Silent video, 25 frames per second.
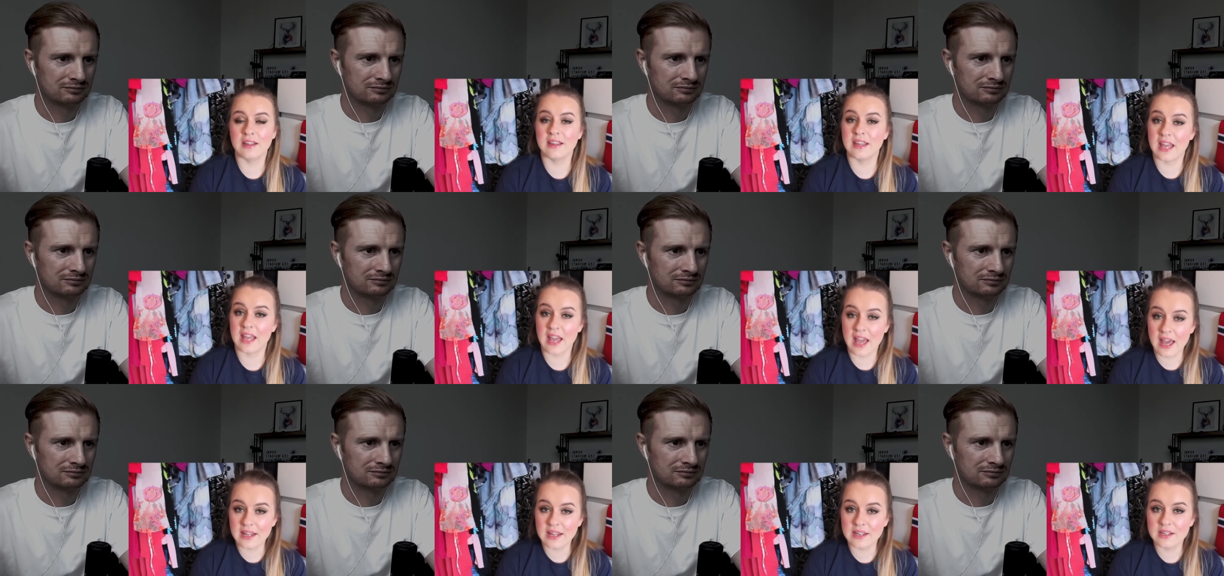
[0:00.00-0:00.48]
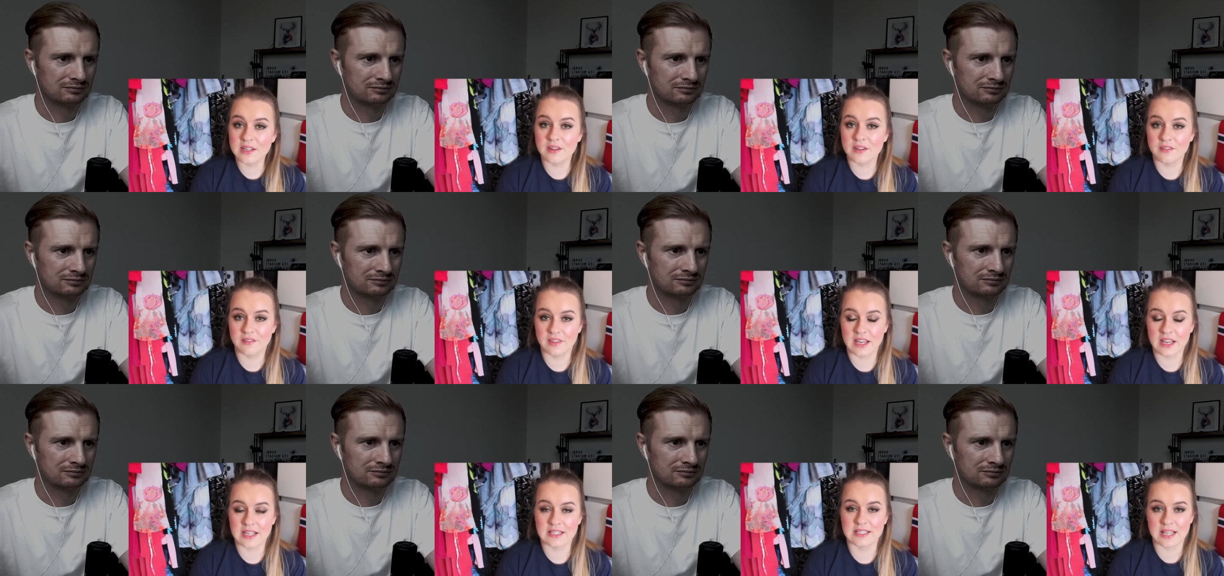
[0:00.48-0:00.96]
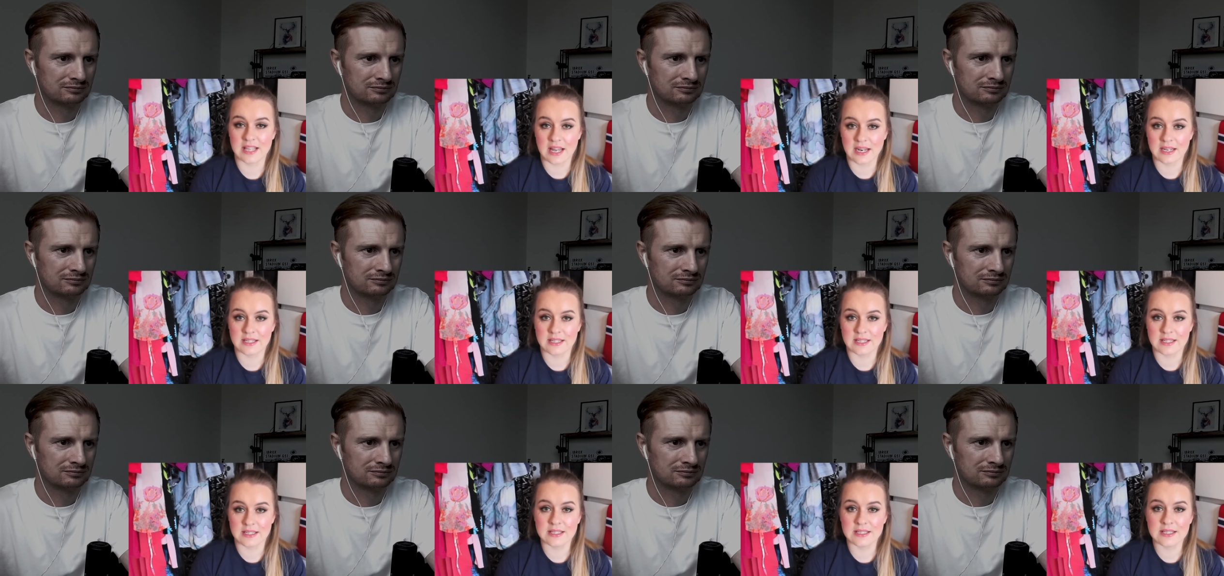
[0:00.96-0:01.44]
Speaker 1: at the end of their
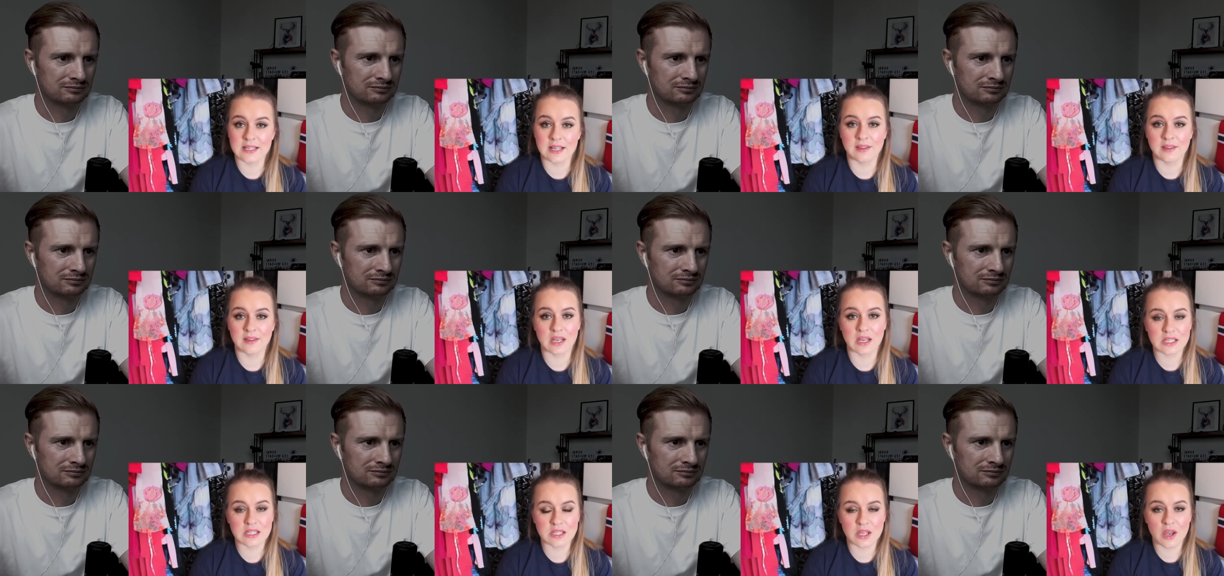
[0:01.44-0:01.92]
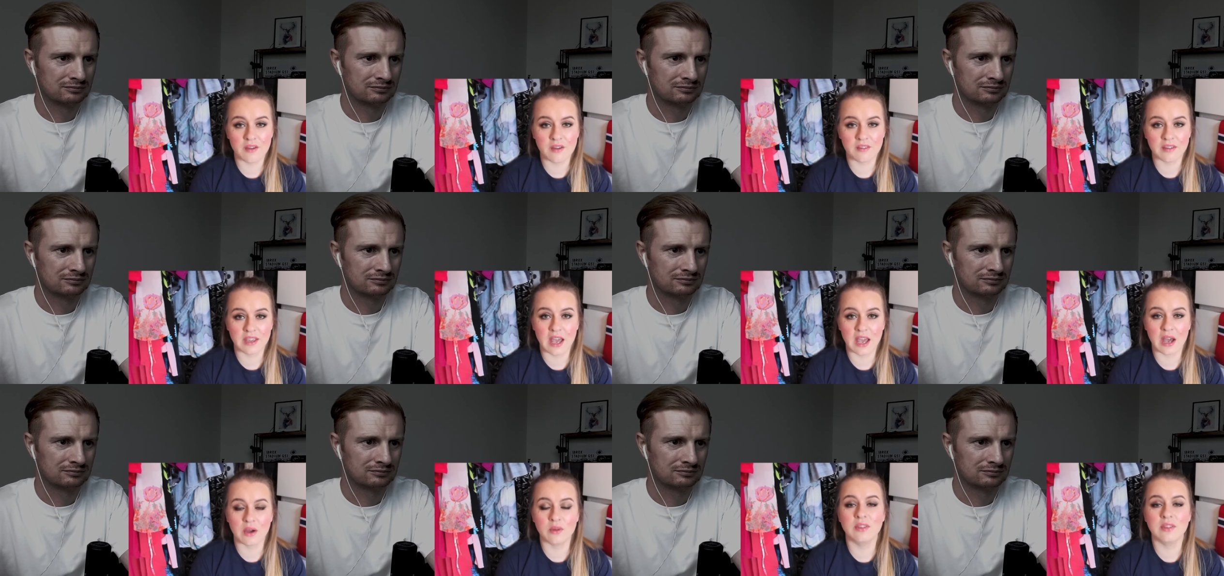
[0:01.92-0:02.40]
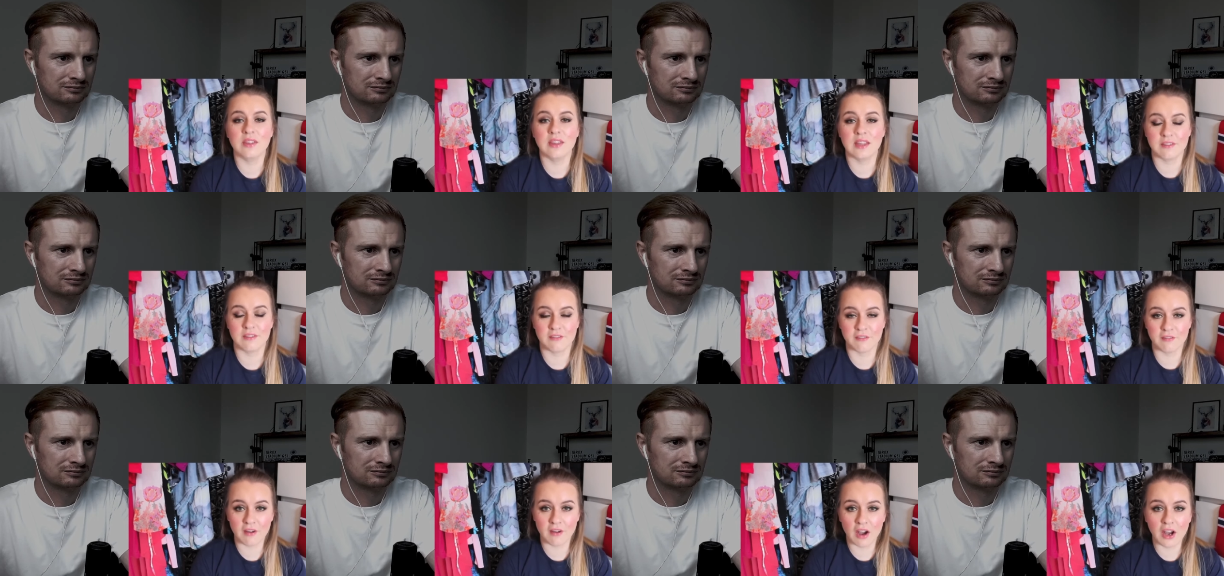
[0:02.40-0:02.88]
sentence and they're serving out
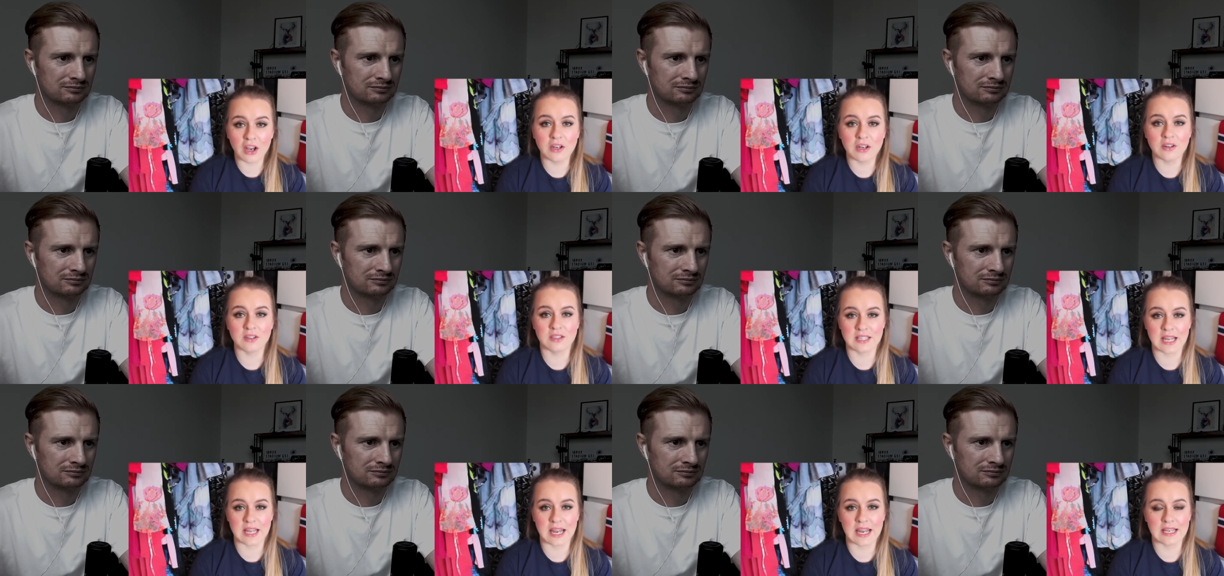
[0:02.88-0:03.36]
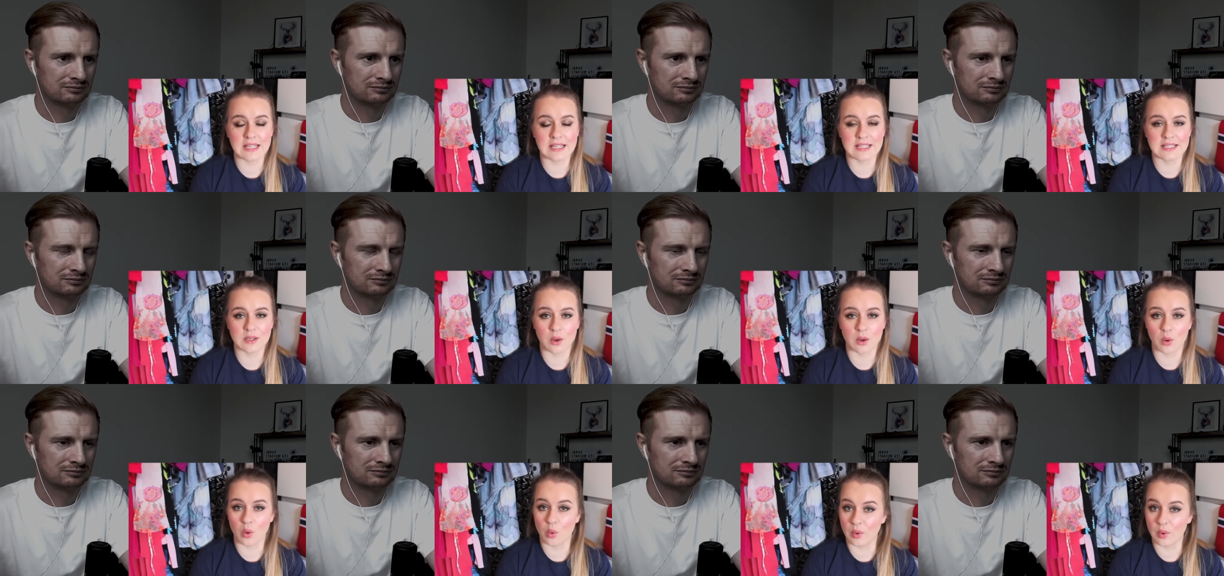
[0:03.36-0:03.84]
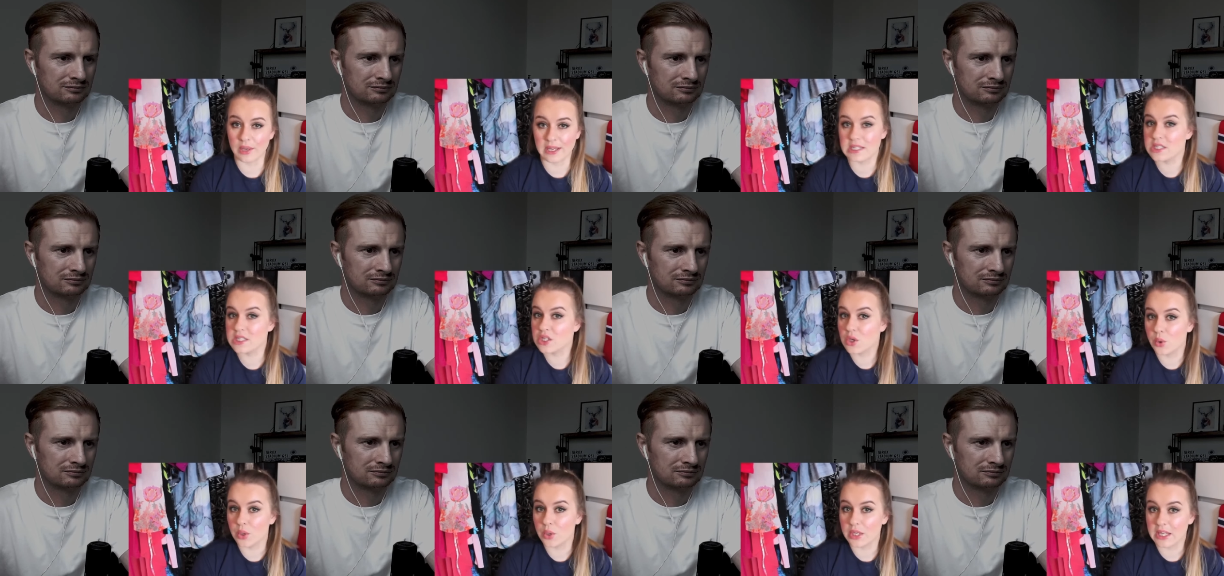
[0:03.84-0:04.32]
the final days or
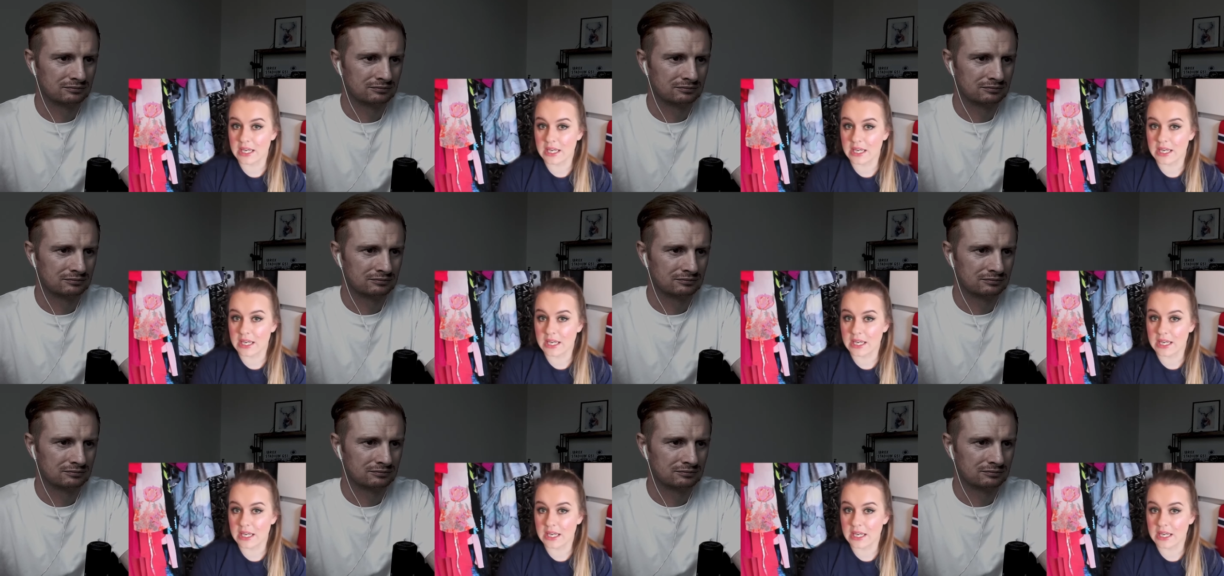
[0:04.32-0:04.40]
weeks or